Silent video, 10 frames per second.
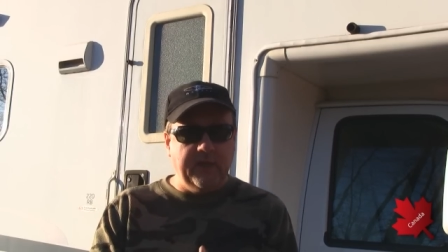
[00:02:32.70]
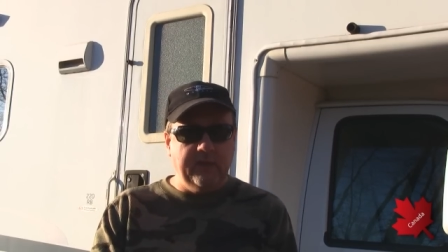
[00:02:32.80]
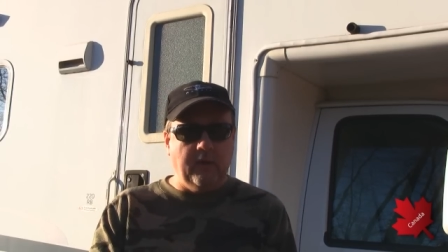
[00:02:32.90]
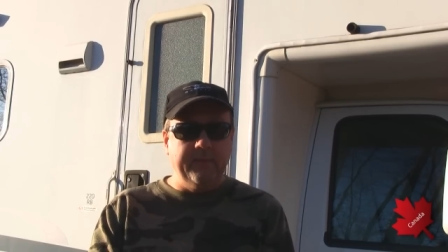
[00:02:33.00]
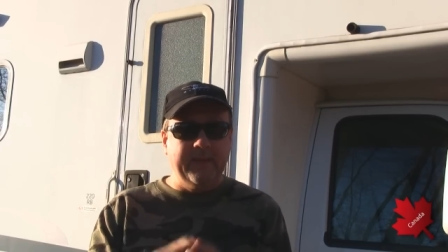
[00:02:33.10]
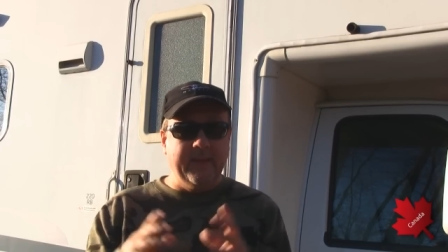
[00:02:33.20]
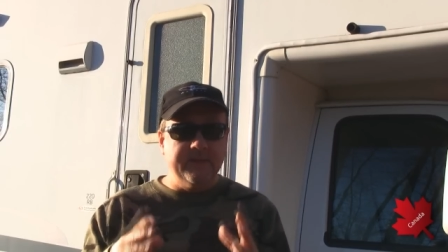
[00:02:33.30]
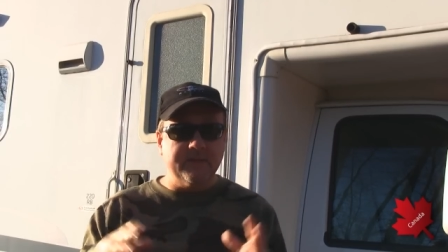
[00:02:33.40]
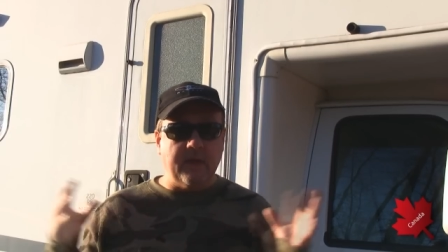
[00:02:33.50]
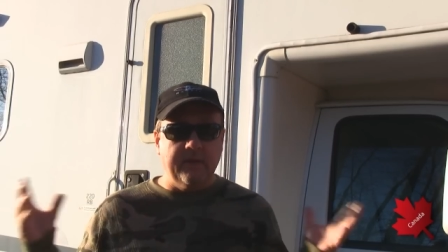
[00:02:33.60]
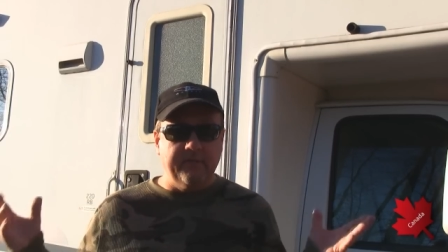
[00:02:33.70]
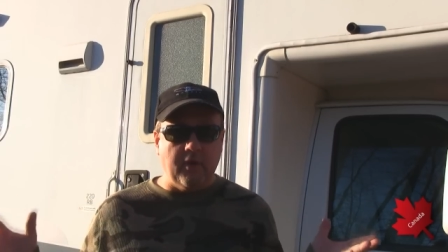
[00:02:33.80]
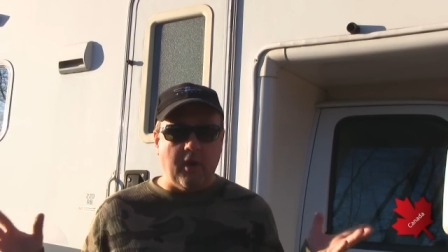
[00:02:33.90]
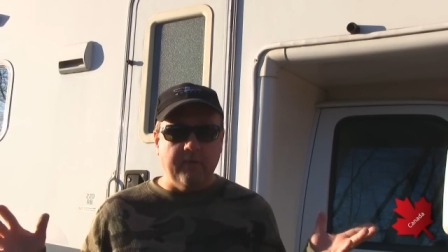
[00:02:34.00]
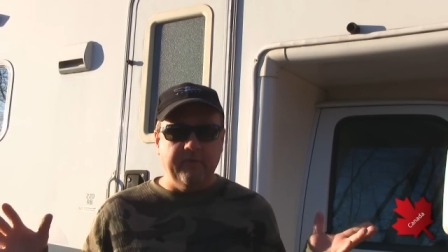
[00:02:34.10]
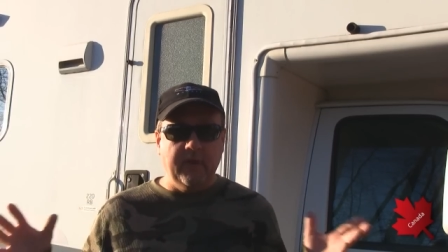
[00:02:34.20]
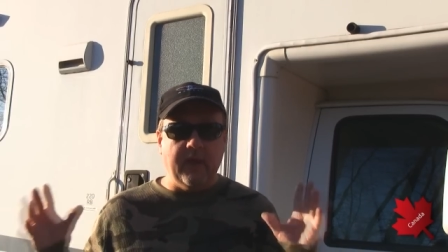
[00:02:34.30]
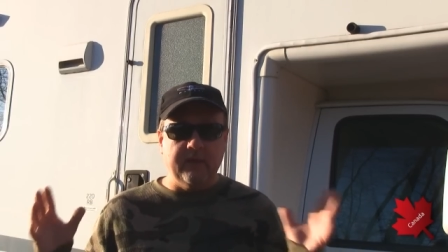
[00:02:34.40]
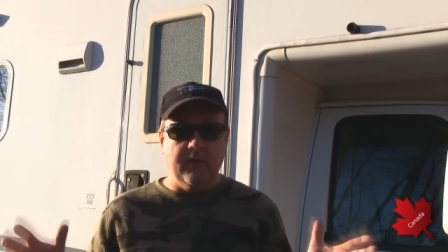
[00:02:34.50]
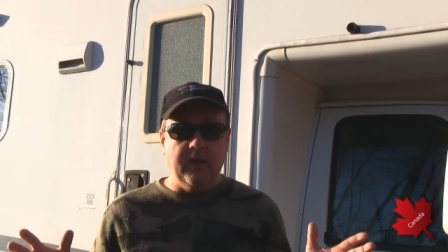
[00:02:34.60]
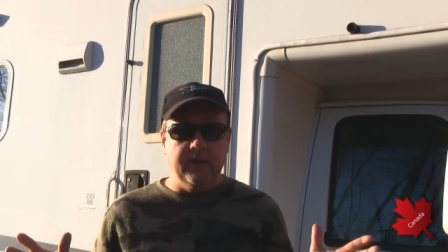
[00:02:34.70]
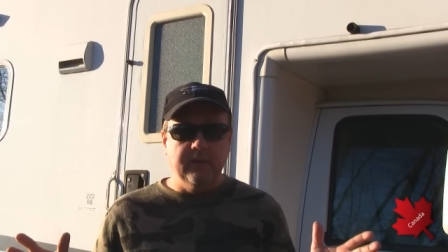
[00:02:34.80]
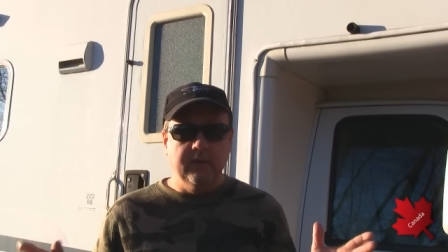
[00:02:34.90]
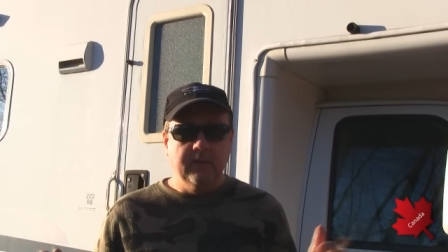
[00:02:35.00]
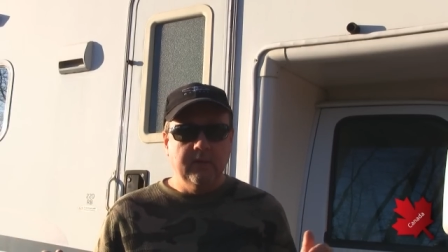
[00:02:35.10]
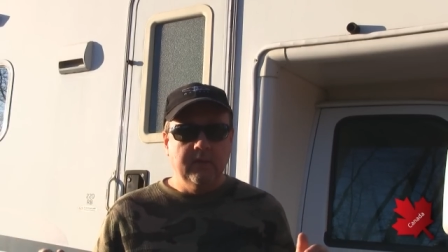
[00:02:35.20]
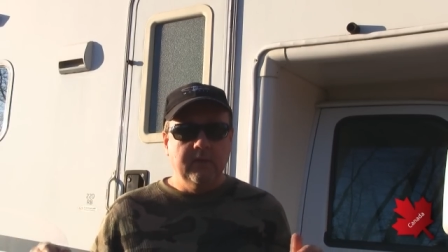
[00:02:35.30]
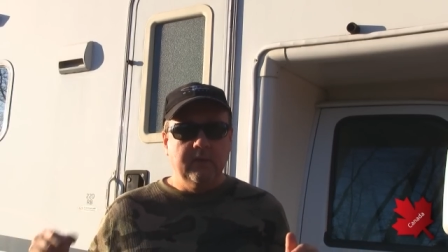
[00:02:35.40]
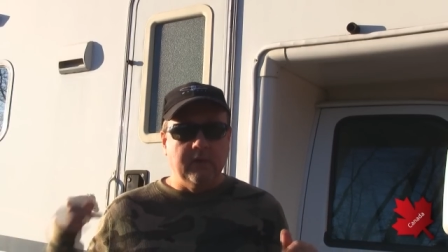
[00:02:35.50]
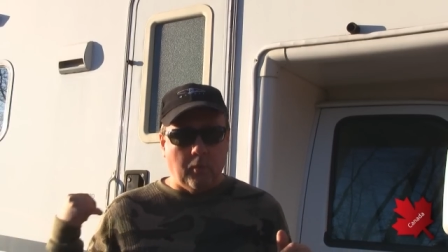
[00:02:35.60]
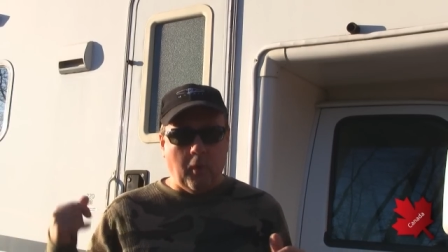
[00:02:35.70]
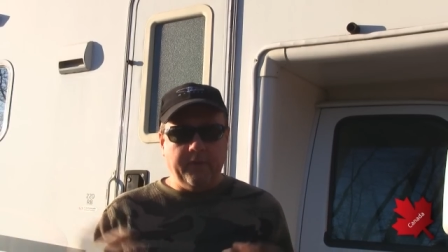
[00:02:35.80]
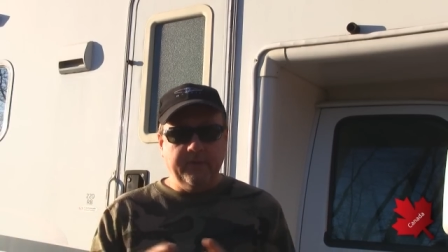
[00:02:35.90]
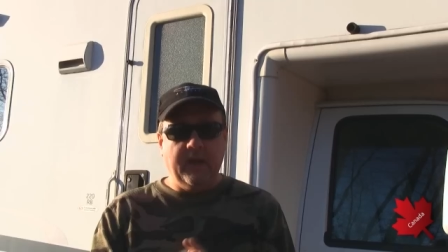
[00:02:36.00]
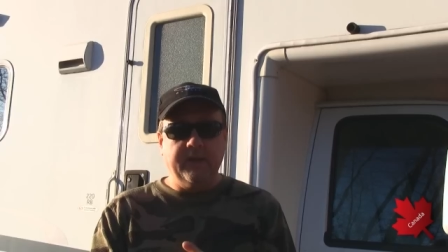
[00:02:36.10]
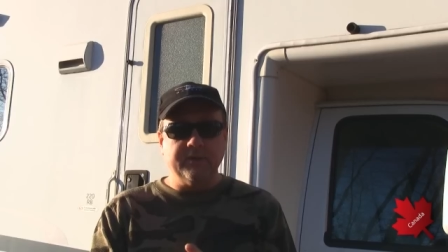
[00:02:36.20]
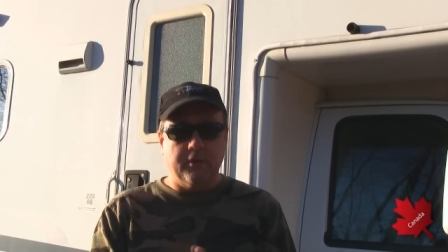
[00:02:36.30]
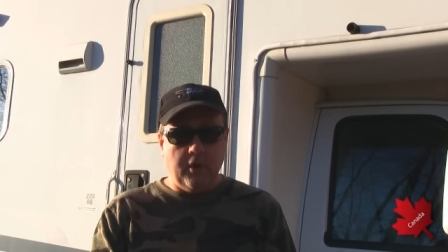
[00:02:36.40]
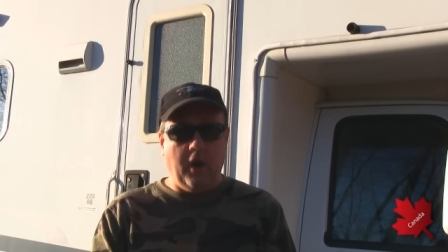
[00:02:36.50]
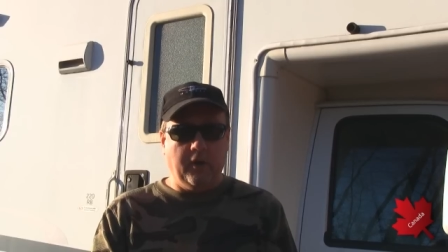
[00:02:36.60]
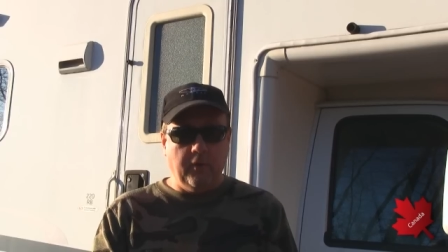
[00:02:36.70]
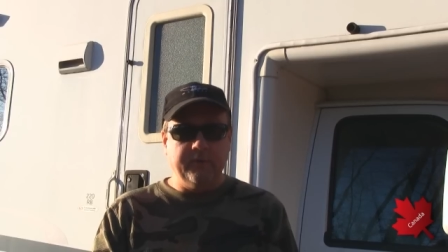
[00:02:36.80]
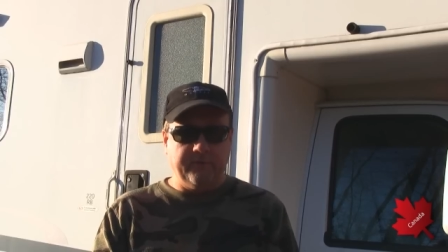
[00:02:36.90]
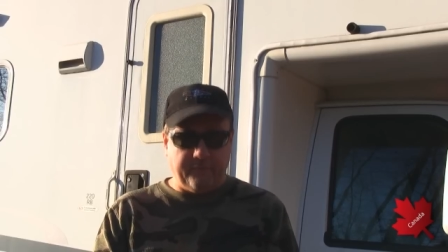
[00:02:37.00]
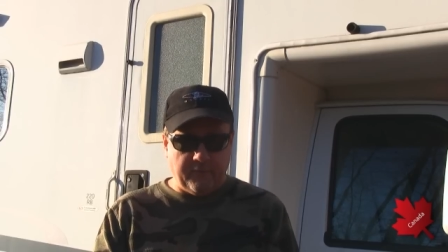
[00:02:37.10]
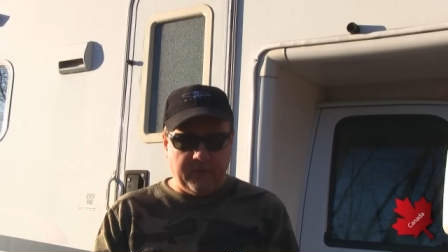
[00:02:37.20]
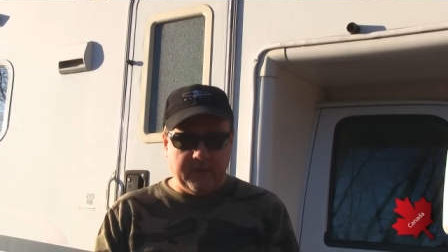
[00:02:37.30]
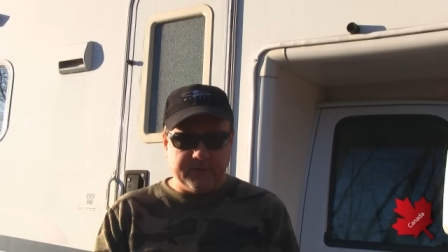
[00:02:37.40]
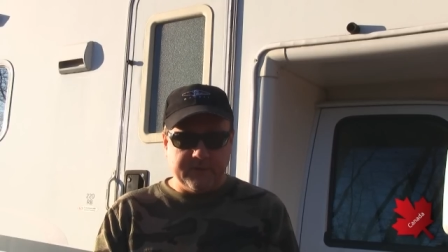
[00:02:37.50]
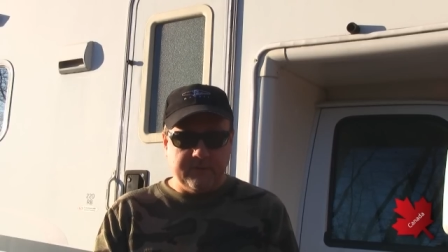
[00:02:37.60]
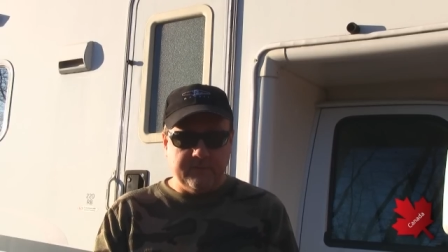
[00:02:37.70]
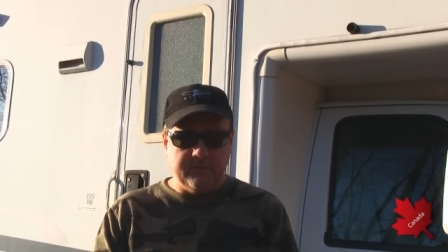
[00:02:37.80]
heat on the inside of your RV at night, your water tanks are not going to freeze.